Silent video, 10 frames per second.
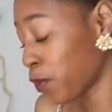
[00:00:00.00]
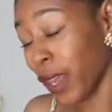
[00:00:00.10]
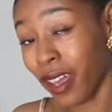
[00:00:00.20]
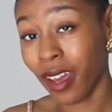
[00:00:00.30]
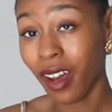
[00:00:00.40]

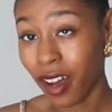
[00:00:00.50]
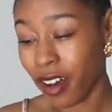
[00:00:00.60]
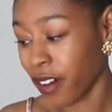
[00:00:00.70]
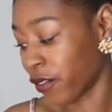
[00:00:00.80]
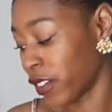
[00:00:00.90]
Speaking
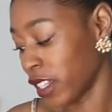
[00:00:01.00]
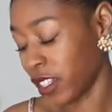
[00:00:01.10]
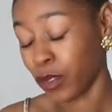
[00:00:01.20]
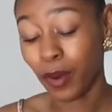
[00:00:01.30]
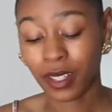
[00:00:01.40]
of, this
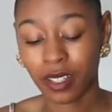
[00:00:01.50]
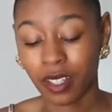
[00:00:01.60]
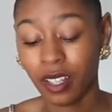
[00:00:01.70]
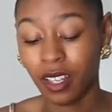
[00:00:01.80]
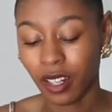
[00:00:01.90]
is
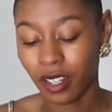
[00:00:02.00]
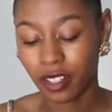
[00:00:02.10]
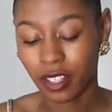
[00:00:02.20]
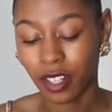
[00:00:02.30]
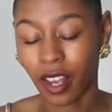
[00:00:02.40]
basically getting
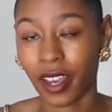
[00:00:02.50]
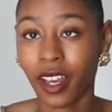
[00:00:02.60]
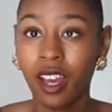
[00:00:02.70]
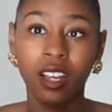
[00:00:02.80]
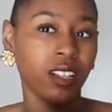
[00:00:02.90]
into like
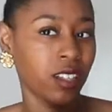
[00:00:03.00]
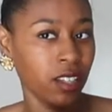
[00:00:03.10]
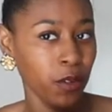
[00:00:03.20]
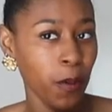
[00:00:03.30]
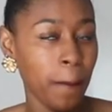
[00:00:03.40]

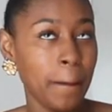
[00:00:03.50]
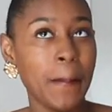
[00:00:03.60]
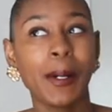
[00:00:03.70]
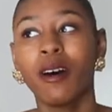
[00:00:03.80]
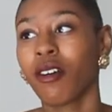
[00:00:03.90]
cute
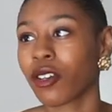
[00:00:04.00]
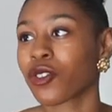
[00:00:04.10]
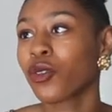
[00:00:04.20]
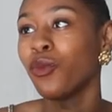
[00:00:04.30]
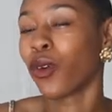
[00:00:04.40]
but
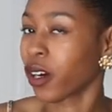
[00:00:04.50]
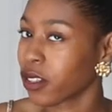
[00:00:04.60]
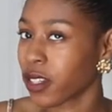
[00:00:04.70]
also work